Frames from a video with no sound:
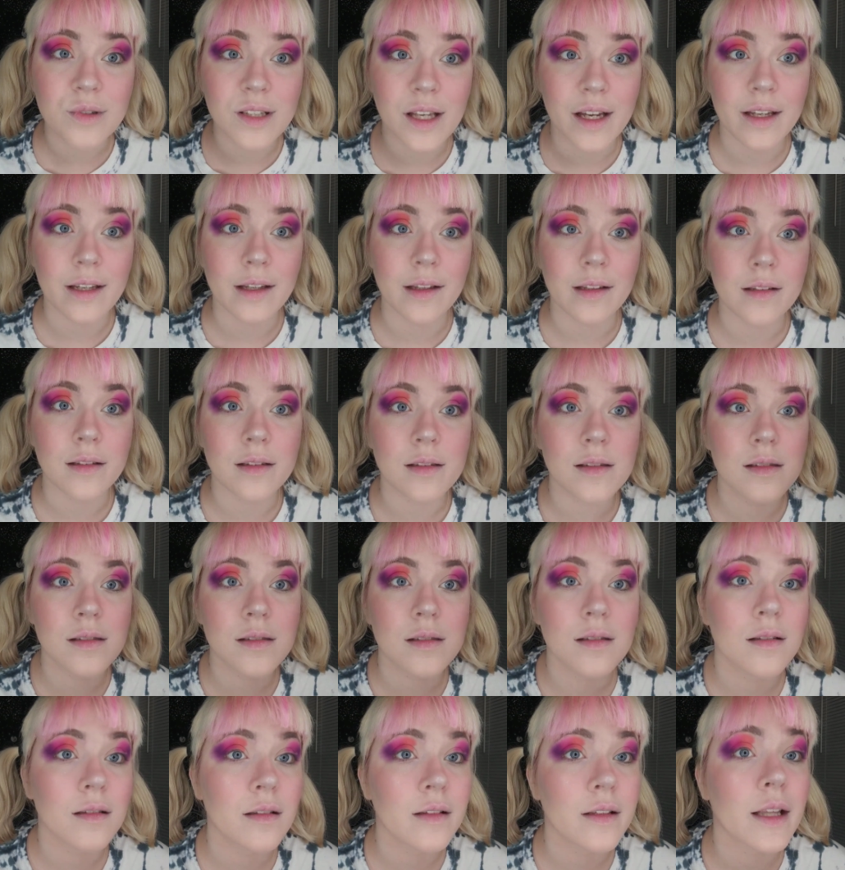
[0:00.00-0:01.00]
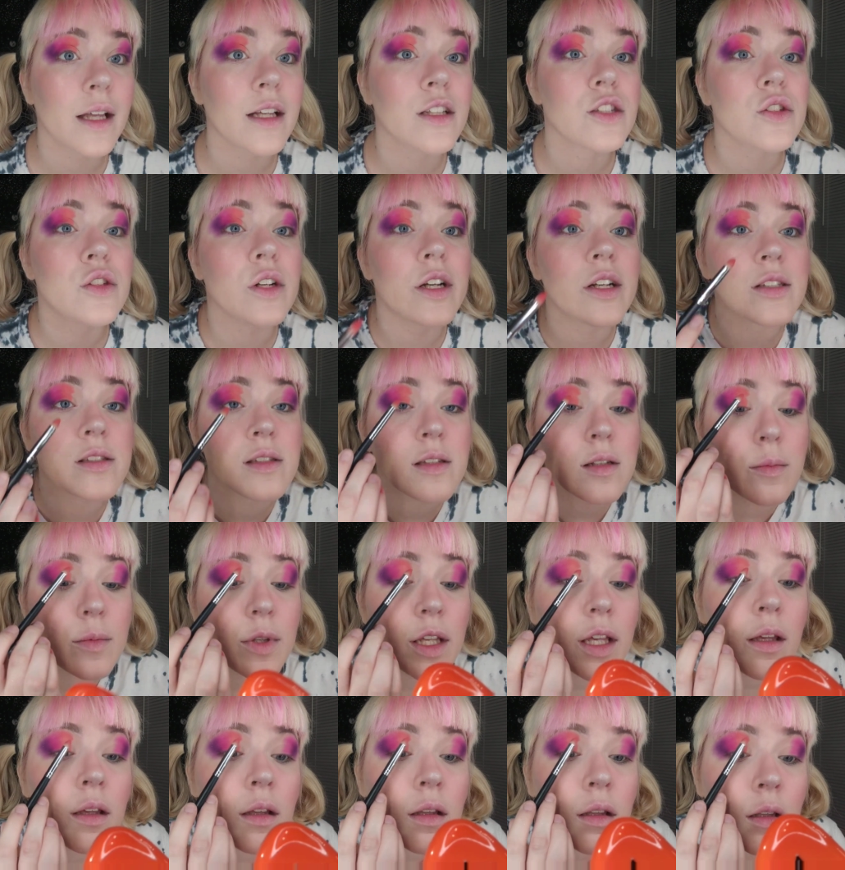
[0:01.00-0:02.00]
seconds. That's crazy to
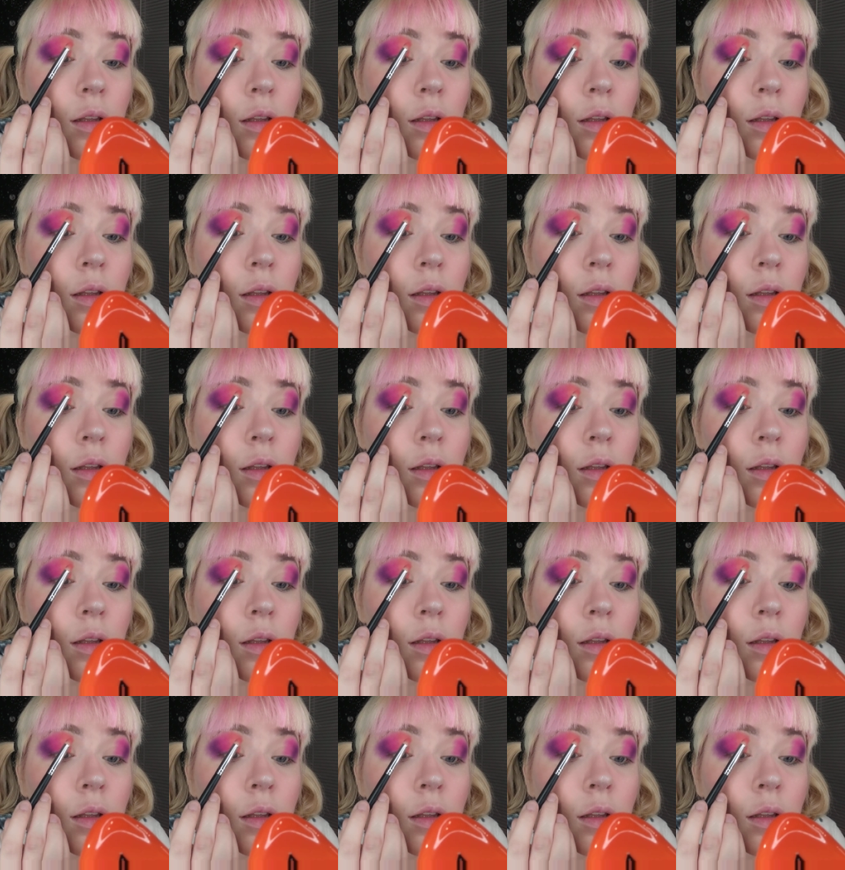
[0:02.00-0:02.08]
me.